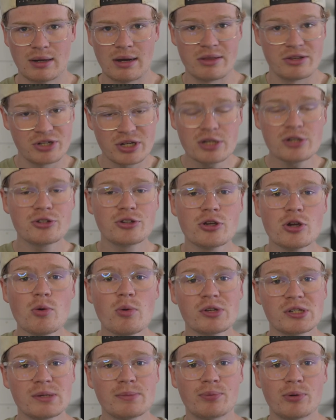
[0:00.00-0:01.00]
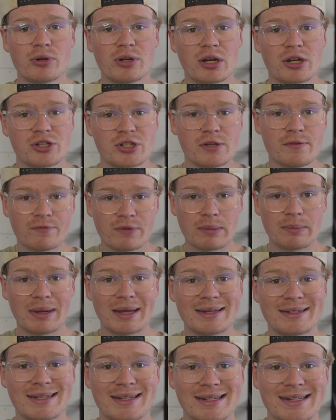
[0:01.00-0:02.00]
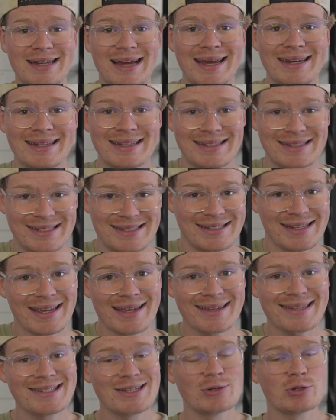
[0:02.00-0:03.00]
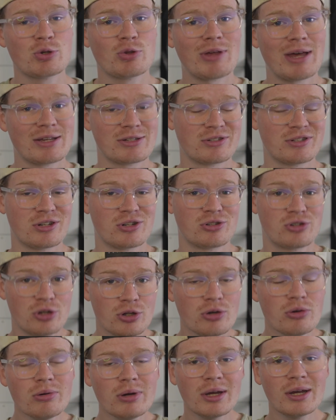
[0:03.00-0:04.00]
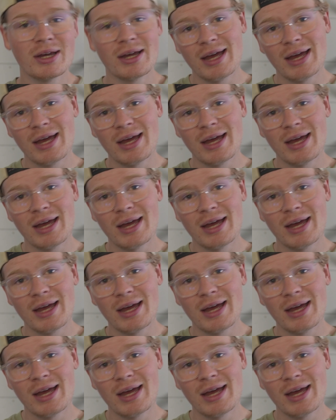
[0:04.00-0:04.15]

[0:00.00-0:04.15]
Now, the Gen 2 was in production from 1996 to 2002,